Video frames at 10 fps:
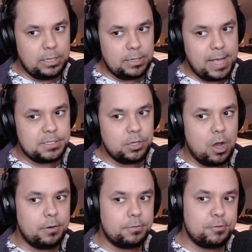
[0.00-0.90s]
It hasn't
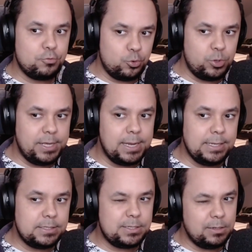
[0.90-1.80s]
gone through yet.
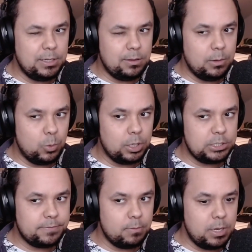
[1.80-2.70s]
It's still in the
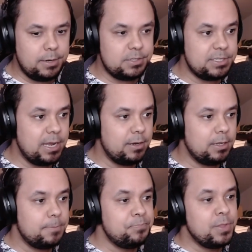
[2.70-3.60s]
works, from my
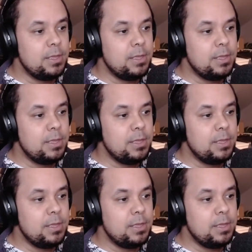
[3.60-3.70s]
understanding.